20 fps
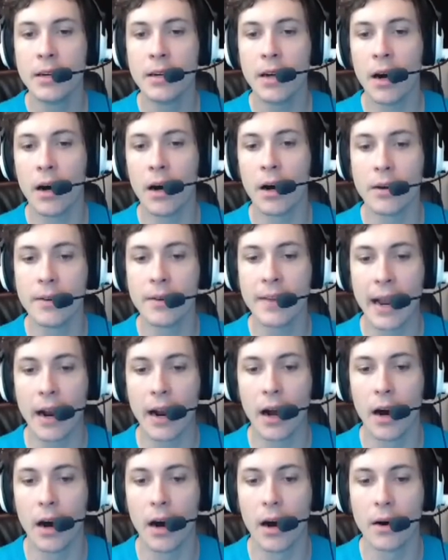Oh, Dad,
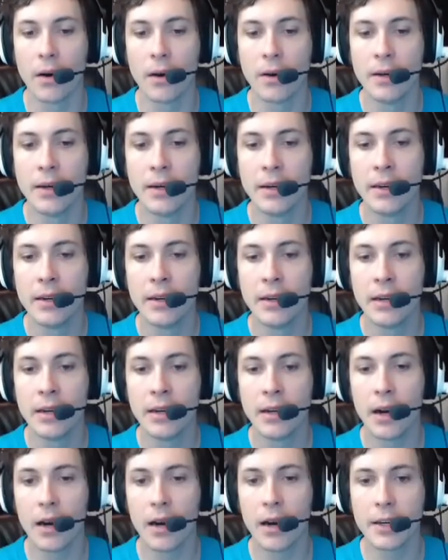
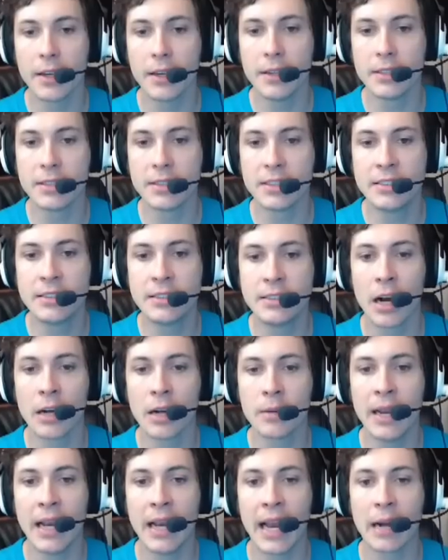oh, you just stung
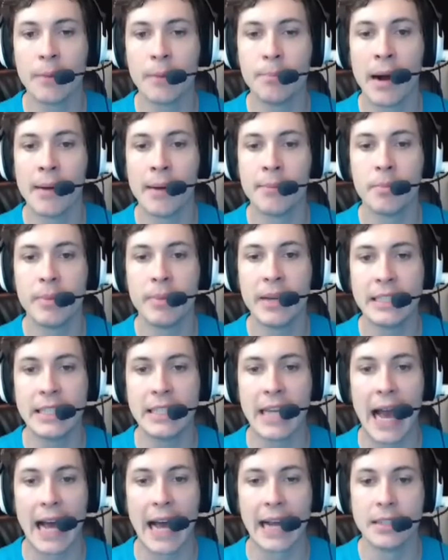me like a bumblebee,
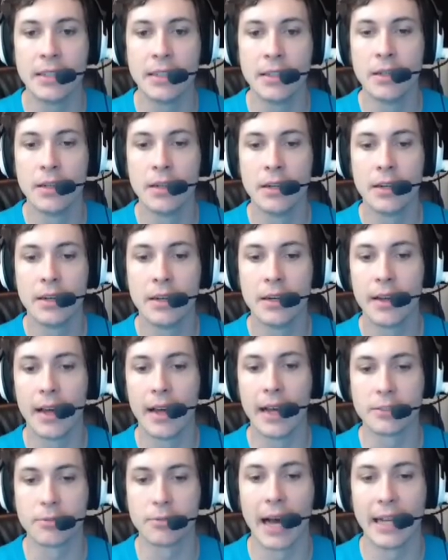Dad.
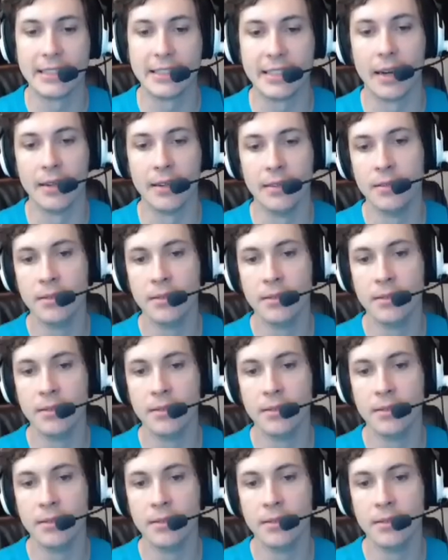That's right, son.